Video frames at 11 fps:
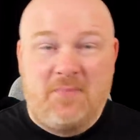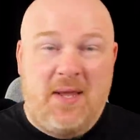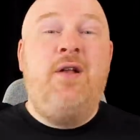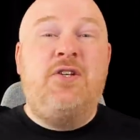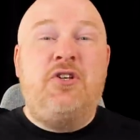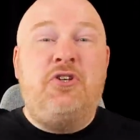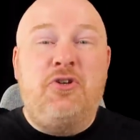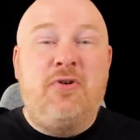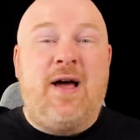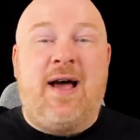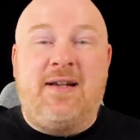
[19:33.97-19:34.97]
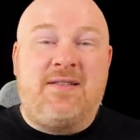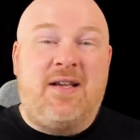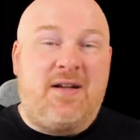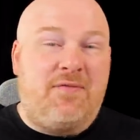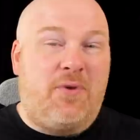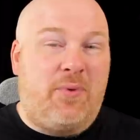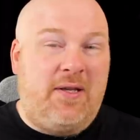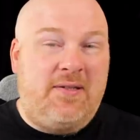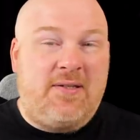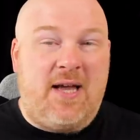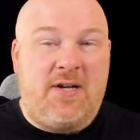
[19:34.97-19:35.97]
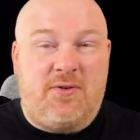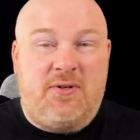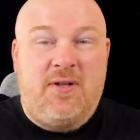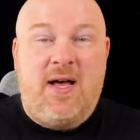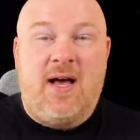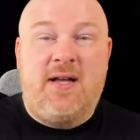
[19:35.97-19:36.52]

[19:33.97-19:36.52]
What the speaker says: What do you guys think of the release schedule?